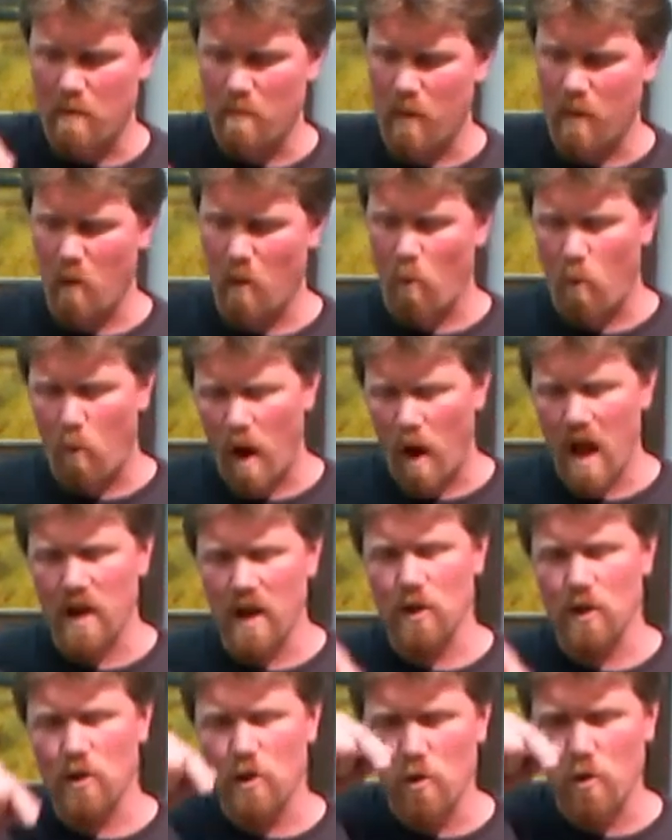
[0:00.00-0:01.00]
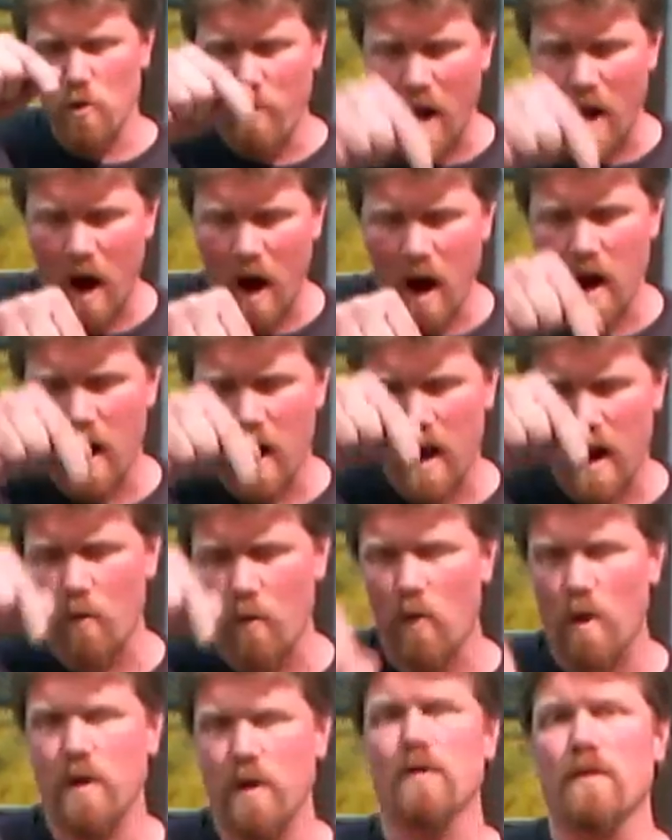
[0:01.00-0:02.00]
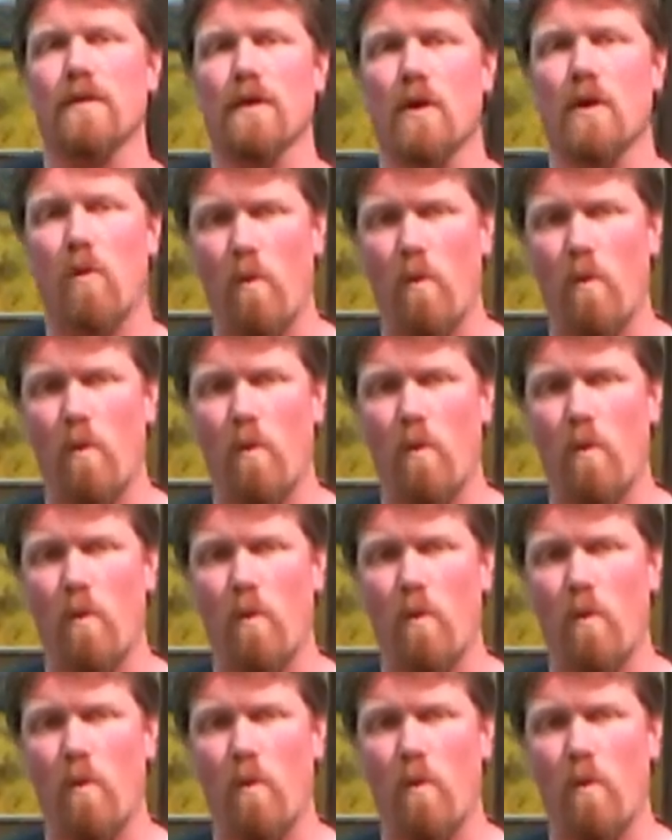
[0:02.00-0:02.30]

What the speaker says: but when you buy one of the